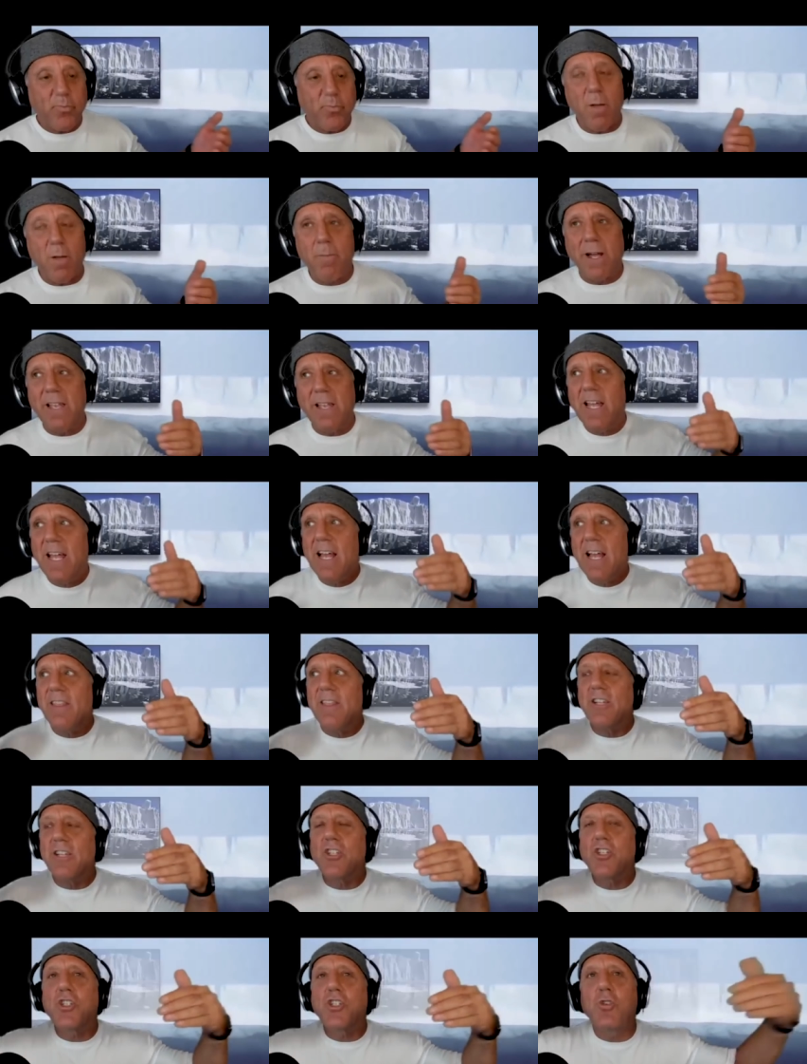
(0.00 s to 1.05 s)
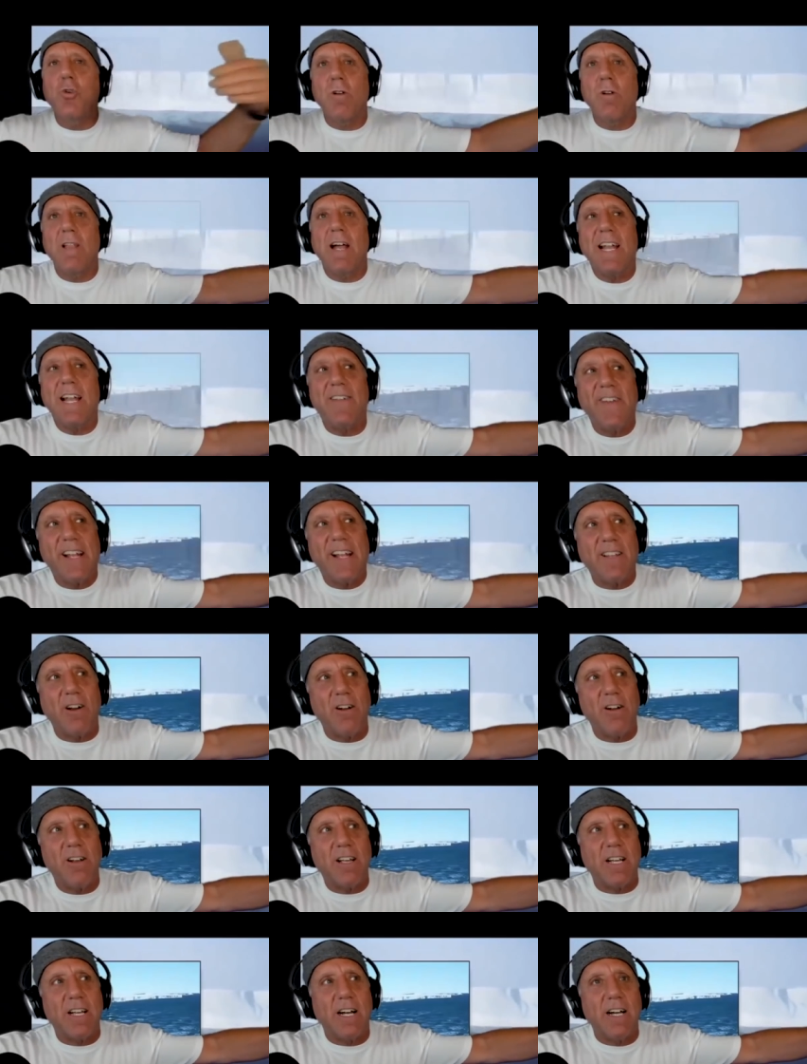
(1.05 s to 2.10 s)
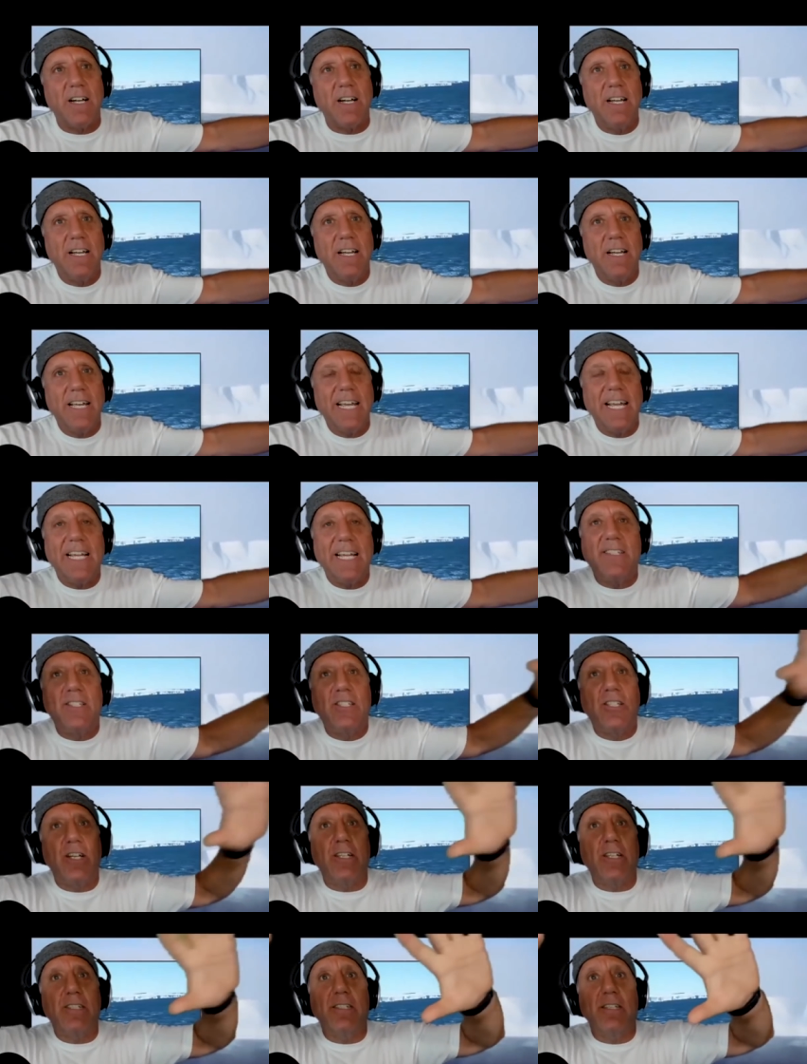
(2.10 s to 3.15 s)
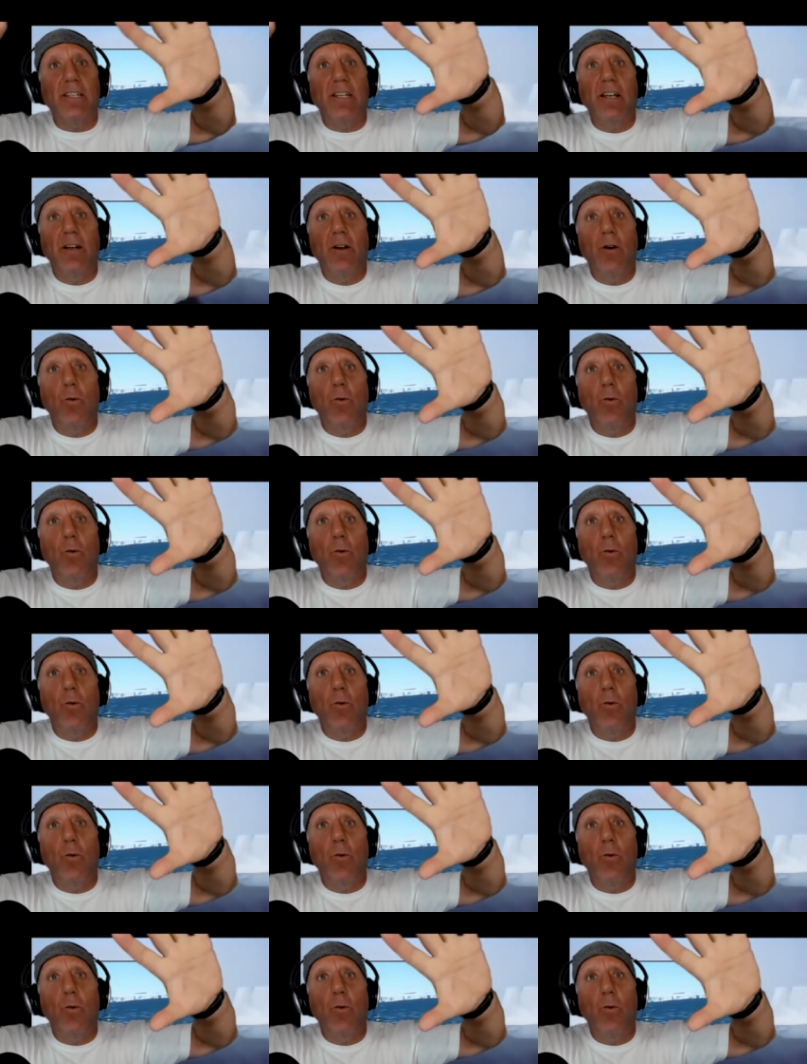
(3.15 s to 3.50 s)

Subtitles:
But the shoreline of Antarctica is just